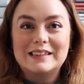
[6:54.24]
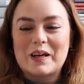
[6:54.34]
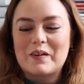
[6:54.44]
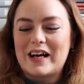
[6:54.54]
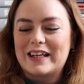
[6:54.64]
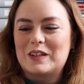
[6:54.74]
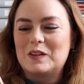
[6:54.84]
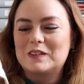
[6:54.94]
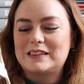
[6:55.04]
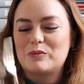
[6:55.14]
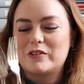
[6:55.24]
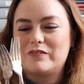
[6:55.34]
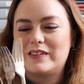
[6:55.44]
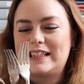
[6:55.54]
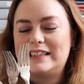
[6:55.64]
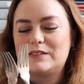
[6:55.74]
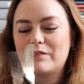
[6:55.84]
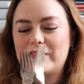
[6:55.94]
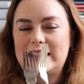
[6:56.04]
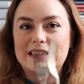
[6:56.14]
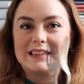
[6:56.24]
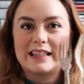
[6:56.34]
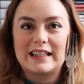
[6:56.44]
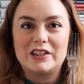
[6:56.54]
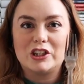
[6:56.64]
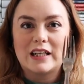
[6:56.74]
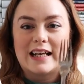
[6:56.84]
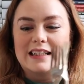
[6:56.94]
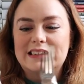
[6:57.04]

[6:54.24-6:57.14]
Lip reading: So I got some of these vintage